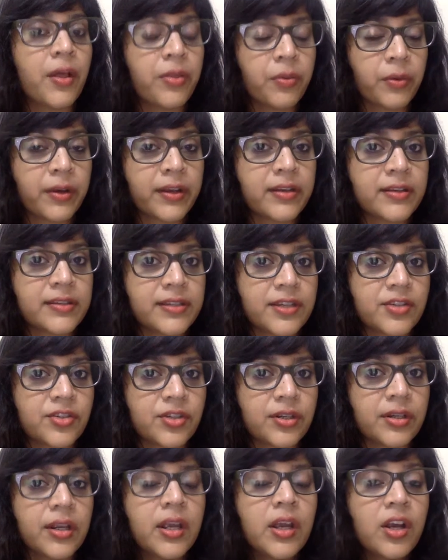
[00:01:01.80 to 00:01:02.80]
Health
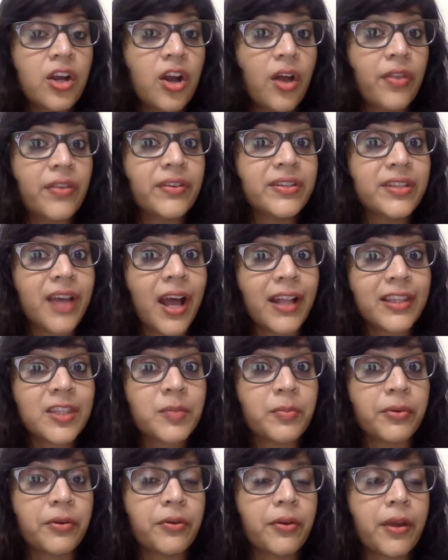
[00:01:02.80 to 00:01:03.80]
Organization called the DOTS
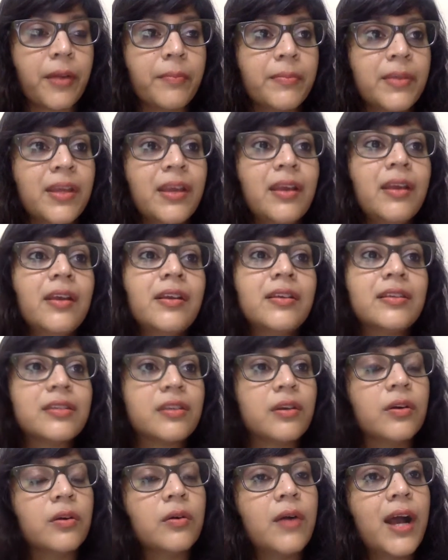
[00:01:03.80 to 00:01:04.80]
program.
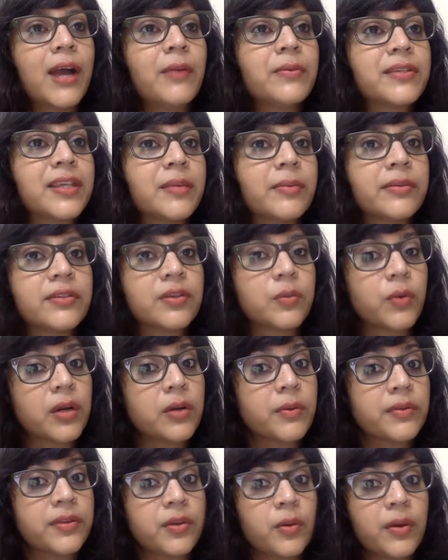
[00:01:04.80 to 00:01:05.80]
So I was able to
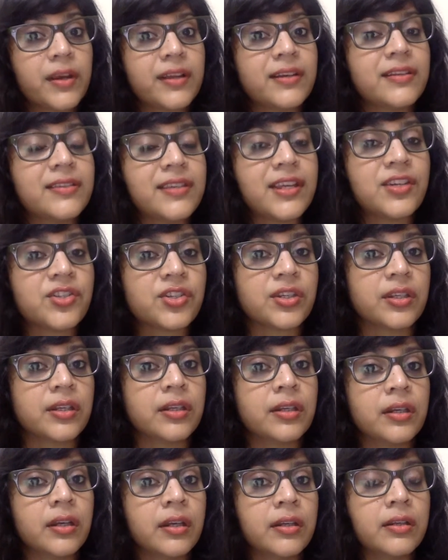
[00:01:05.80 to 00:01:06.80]
work with the
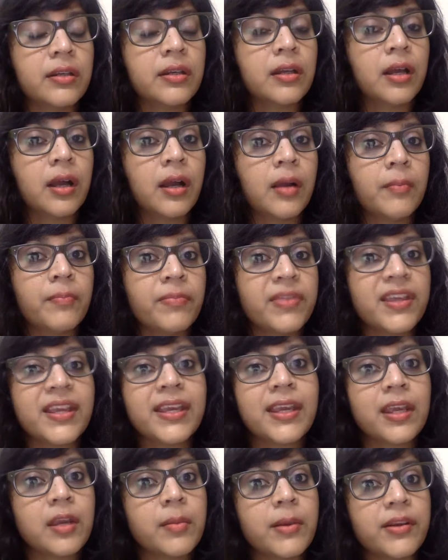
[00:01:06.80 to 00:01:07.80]
organization on
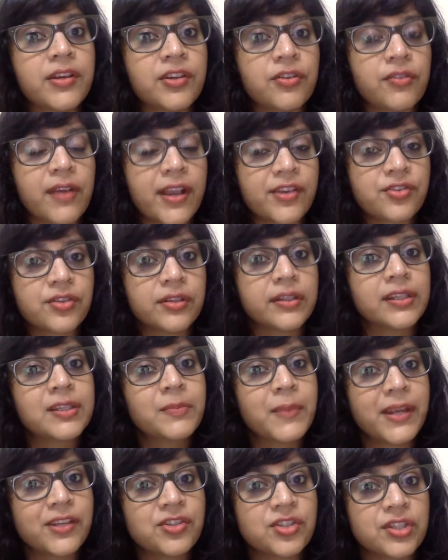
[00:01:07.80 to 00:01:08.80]
thinking about international
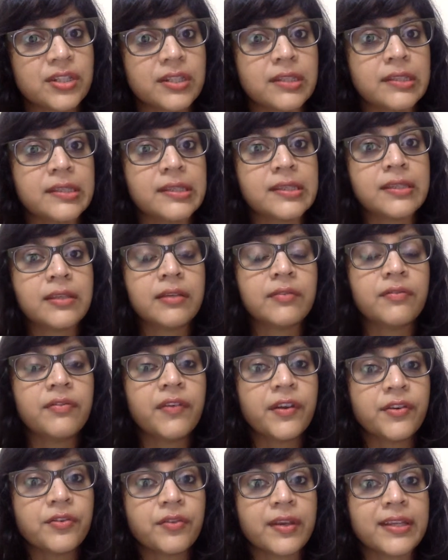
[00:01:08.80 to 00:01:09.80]
expansions and
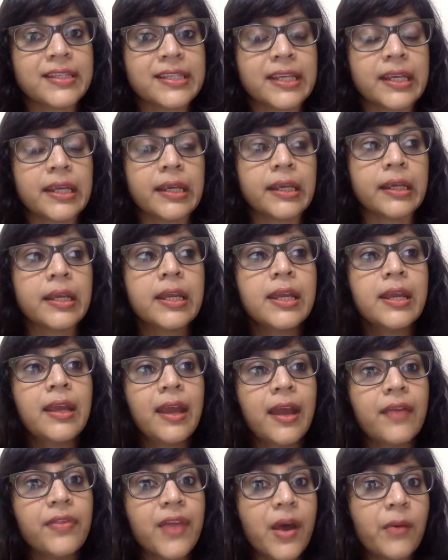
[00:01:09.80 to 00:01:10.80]
fundraising,
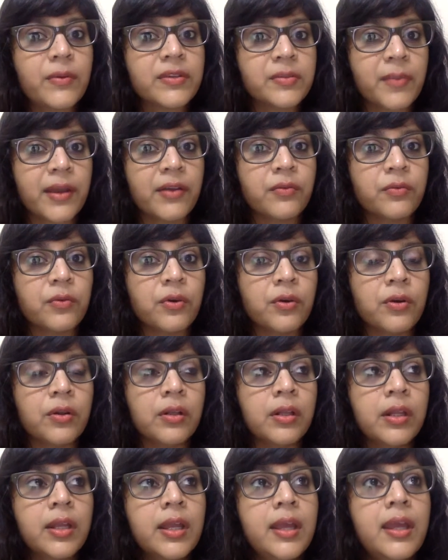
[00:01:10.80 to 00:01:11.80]
and that was my
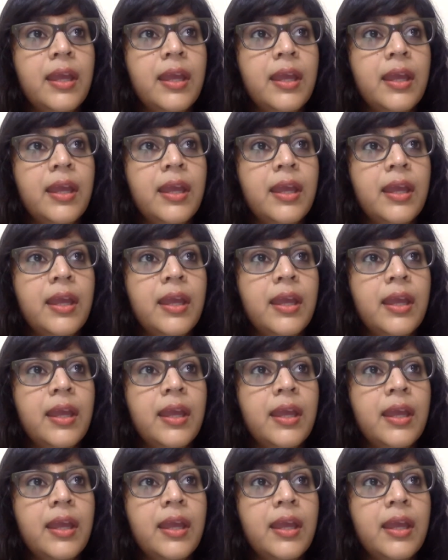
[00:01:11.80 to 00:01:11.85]
role.